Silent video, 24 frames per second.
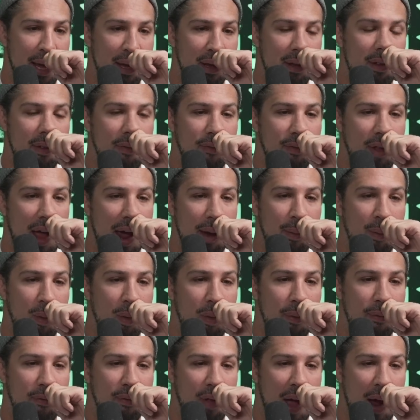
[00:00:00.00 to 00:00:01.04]
he's a fly
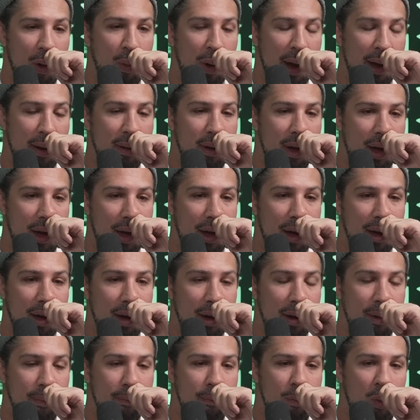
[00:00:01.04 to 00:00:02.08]
flyweight
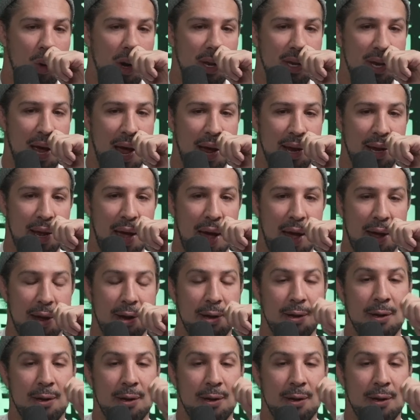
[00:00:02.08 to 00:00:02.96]
uh, Muay Thai guy,